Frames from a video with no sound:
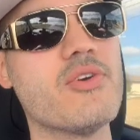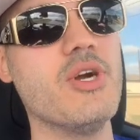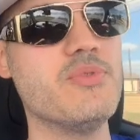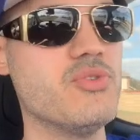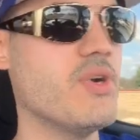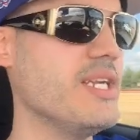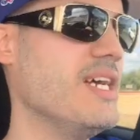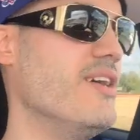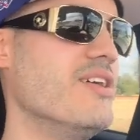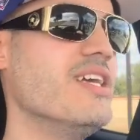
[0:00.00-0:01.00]
up to right
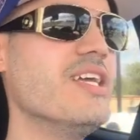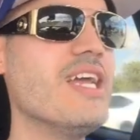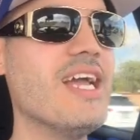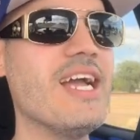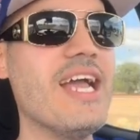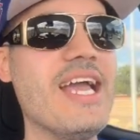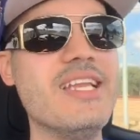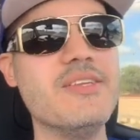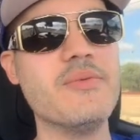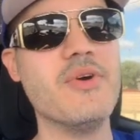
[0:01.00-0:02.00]
now.
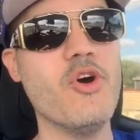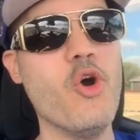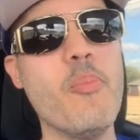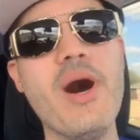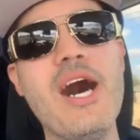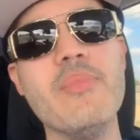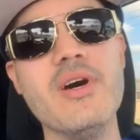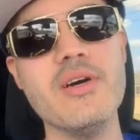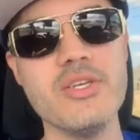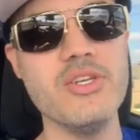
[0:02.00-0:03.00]
And
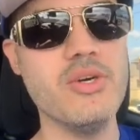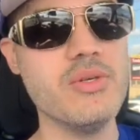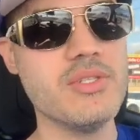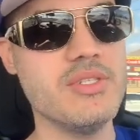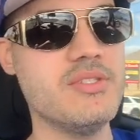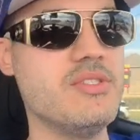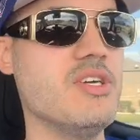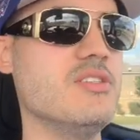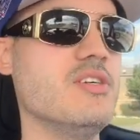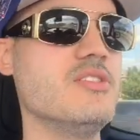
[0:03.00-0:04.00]
Obama, you know,
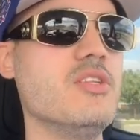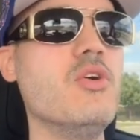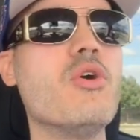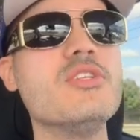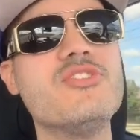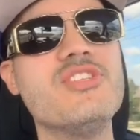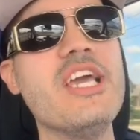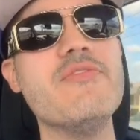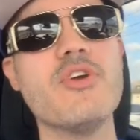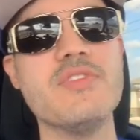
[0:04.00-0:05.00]
the Lord and
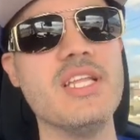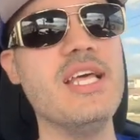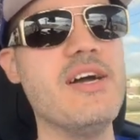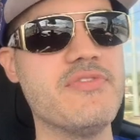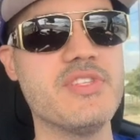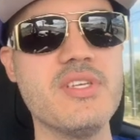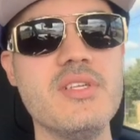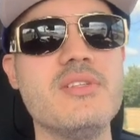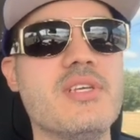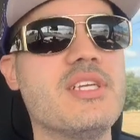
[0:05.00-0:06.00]
Savior of the left,
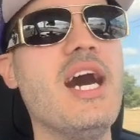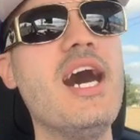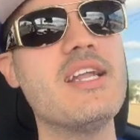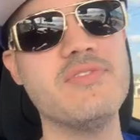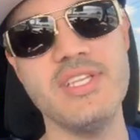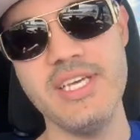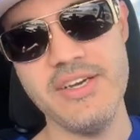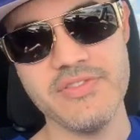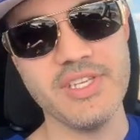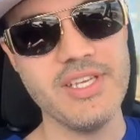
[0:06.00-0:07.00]
the God of the
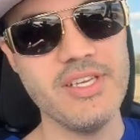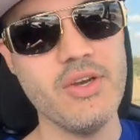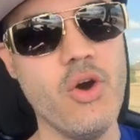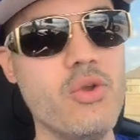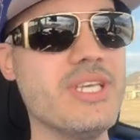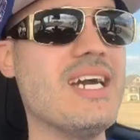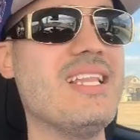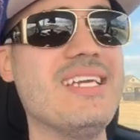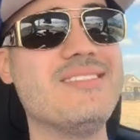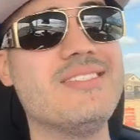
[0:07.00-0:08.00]
left, only got
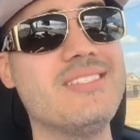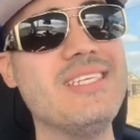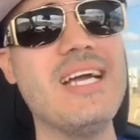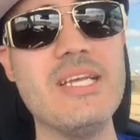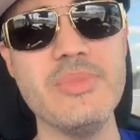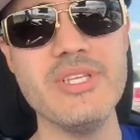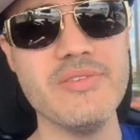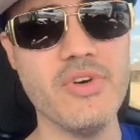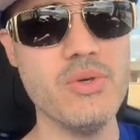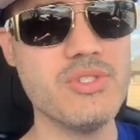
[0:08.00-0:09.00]
like 69 million
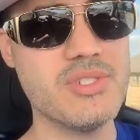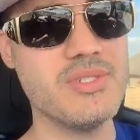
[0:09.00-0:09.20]
votes.